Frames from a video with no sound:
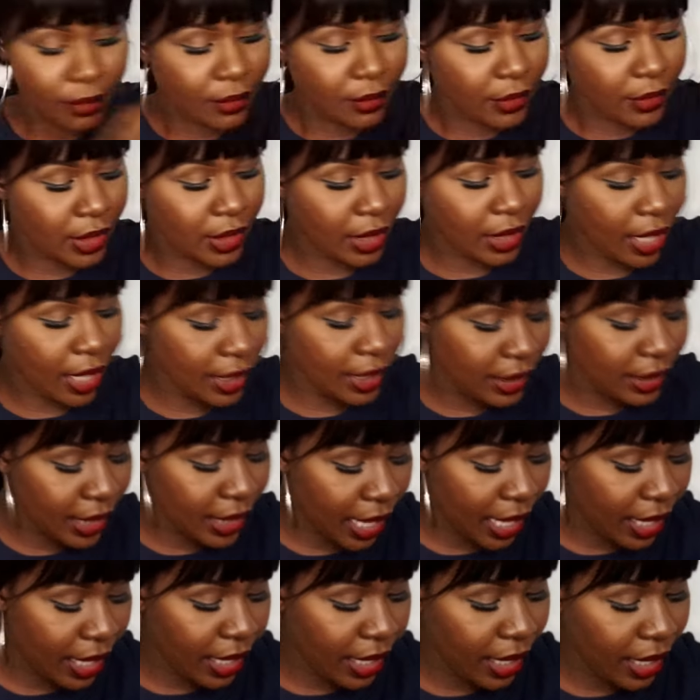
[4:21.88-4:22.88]
so that's
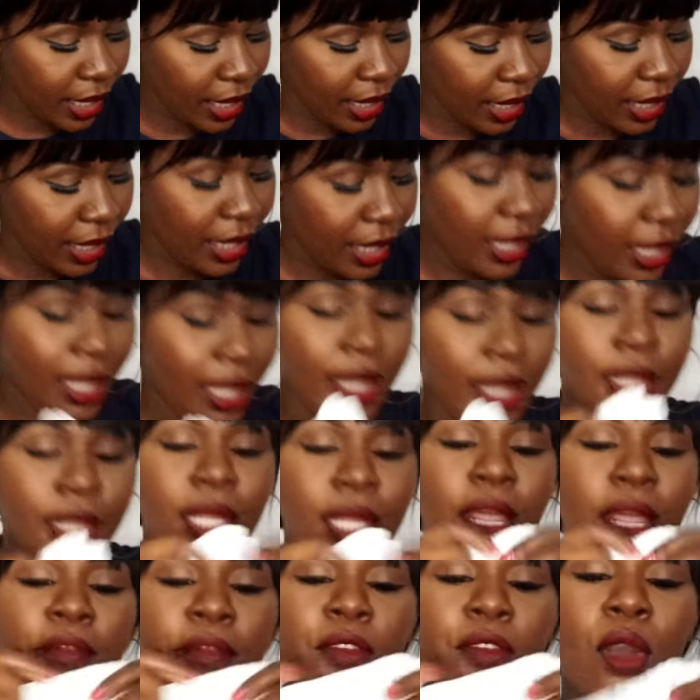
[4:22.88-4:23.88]
that.
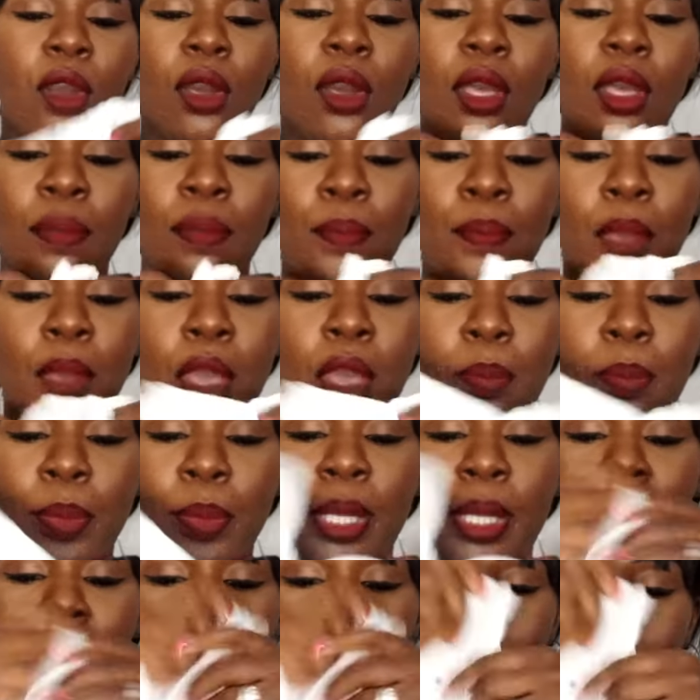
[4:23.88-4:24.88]
Then I've got a burping